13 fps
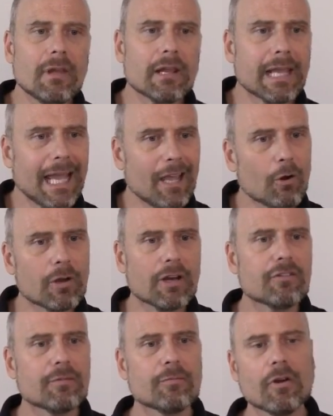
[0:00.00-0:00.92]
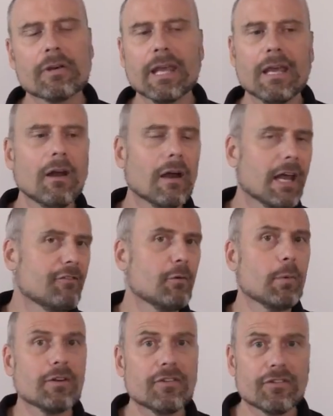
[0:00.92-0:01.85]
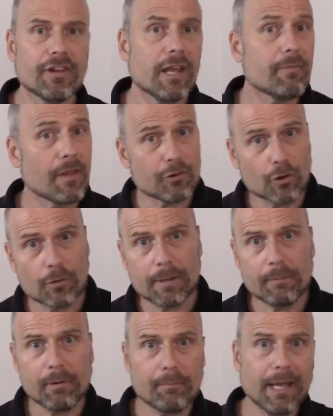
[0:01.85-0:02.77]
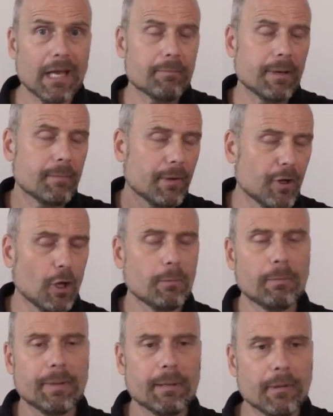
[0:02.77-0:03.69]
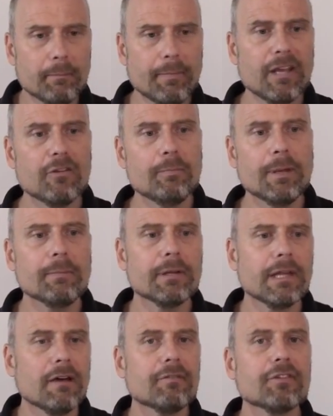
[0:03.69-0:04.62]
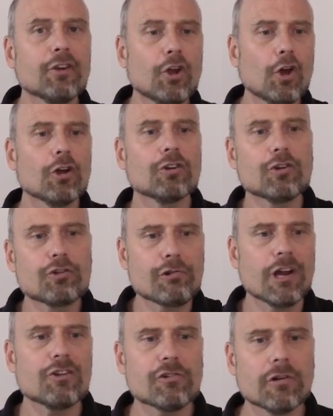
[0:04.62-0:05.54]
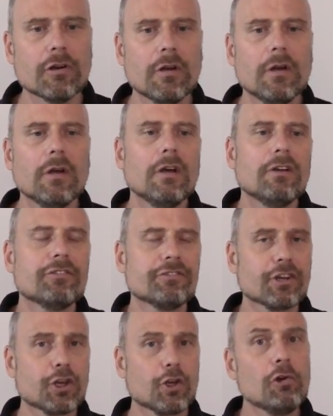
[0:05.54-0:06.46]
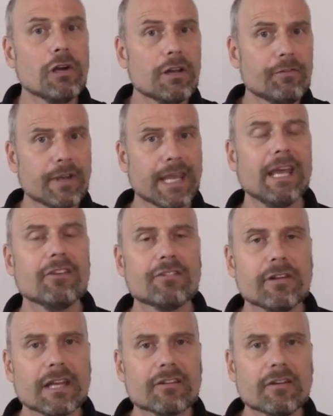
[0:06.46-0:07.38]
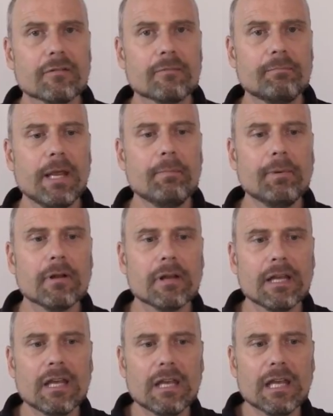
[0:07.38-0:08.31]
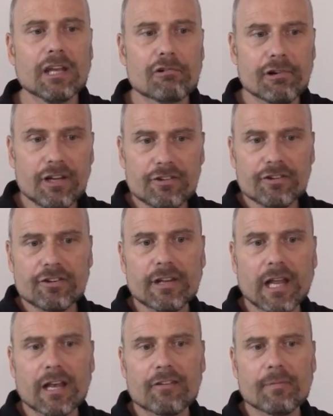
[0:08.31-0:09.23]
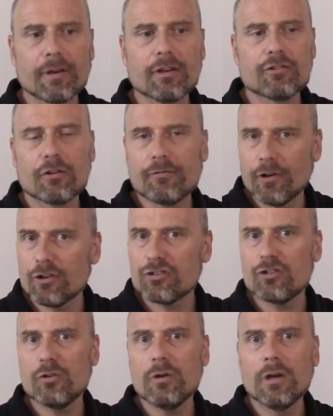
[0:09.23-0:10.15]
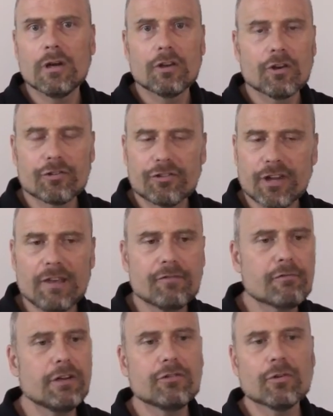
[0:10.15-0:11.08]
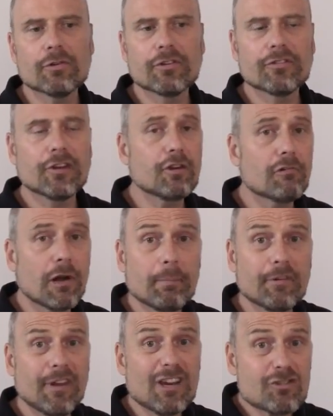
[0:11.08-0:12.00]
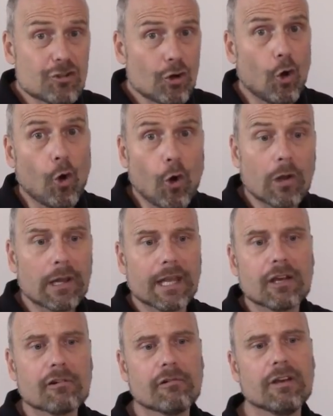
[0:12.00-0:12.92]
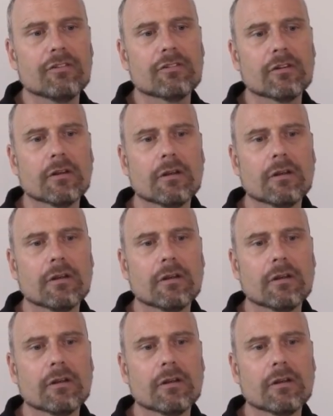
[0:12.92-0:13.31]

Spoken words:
K organisms, okay, not everyone is the same. There's good people, bad people, noble people, base people. Love is an earned treasure. Security for K-selected people increases in life because your virtue, your saved resources, and your reputation all increase.